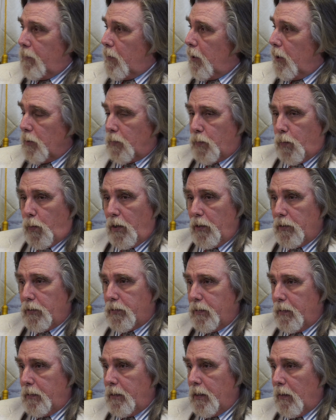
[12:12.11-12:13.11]
Because once,
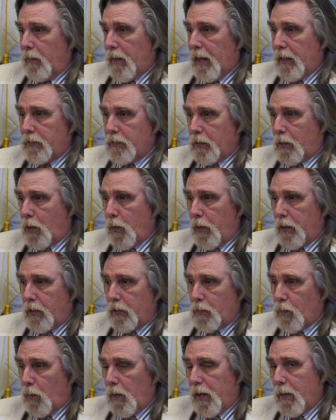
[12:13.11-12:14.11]
that's the
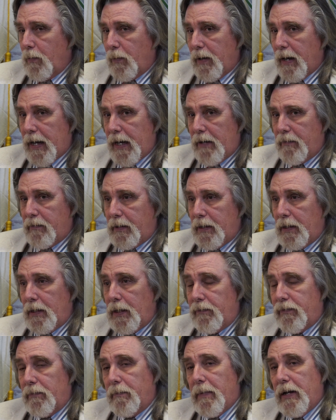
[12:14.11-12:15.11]
quickest way we have to get
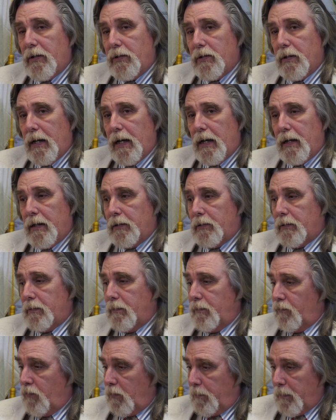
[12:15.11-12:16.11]
the information out
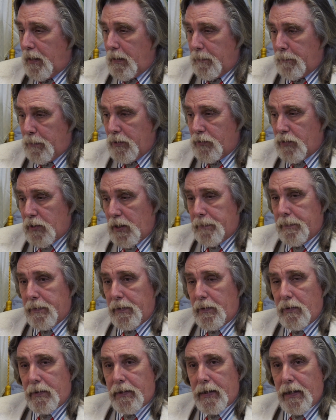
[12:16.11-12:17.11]
is for me to put something
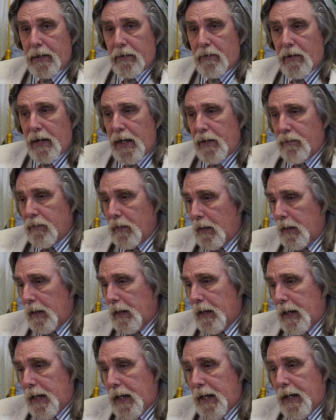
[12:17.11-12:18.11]
on the Telegraph,
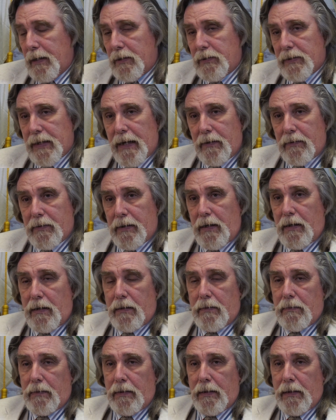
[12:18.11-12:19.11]
and it's out
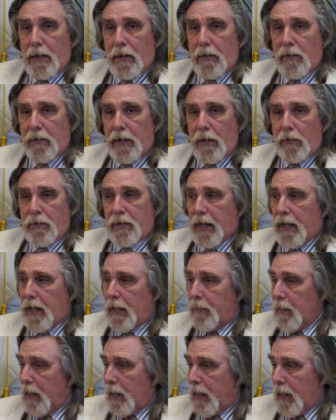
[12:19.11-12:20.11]
there, in no
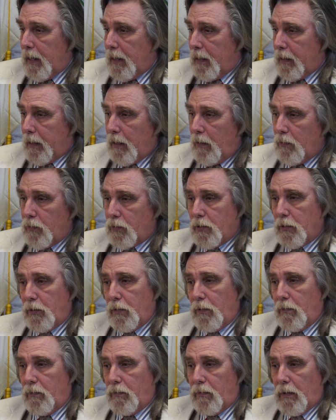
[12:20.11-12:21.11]
time, and it goes
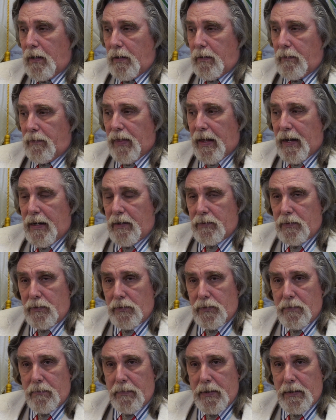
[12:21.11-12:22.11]
to
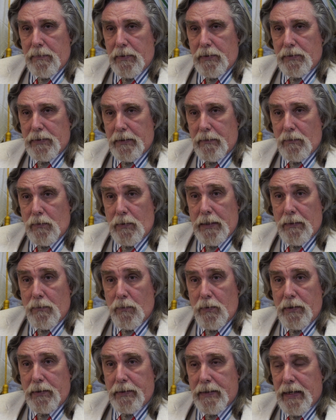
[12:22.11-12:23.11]
thousands of members at
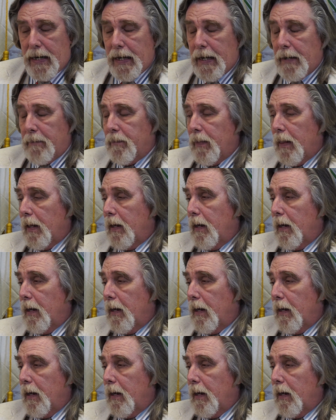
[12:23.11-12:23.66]
one time.